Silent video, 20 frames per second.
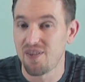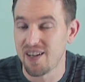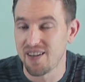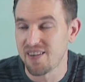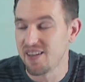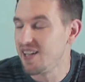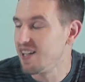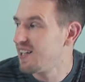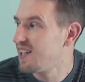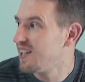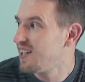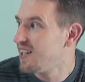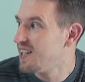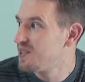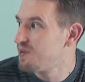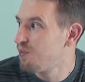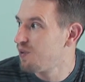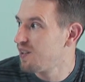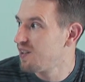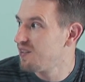I think
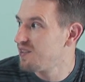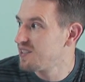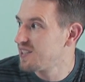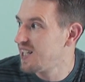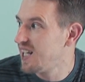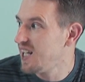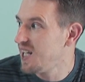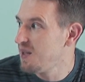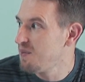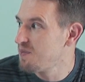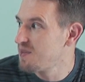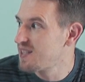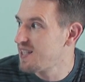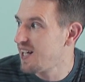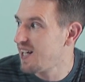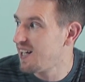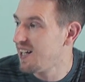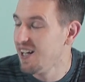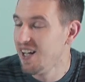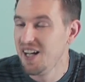it's one of those games
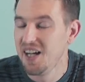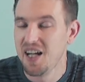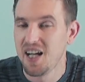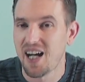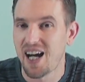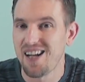that